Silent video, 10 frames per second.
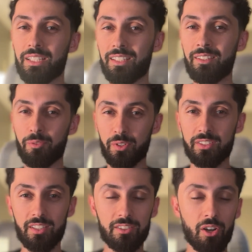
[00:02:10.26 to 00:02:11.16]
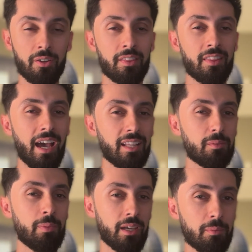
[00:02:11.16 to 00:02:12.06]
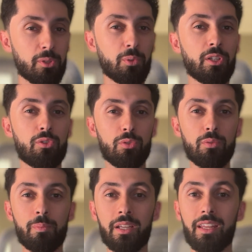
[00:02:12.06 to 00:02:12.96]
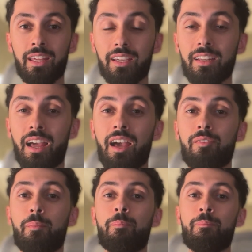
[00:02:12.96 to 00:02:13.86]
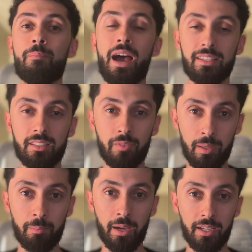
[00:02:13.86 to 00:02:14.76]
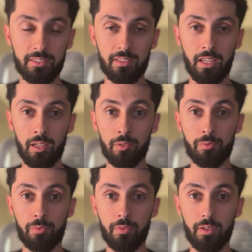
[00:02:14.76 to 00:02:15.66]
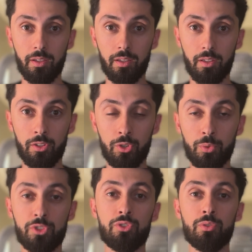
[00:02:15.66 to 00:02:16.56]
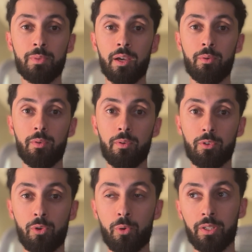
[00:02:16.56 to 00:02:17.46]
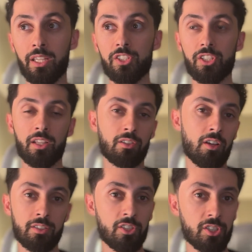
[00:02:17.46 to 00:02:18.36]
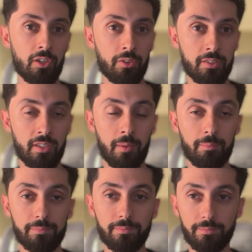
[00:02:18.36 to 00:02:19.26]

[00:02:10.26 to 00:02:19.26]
like the differences are that big between the two, but it can have massive impacts if you assume that correlation and causation are the same.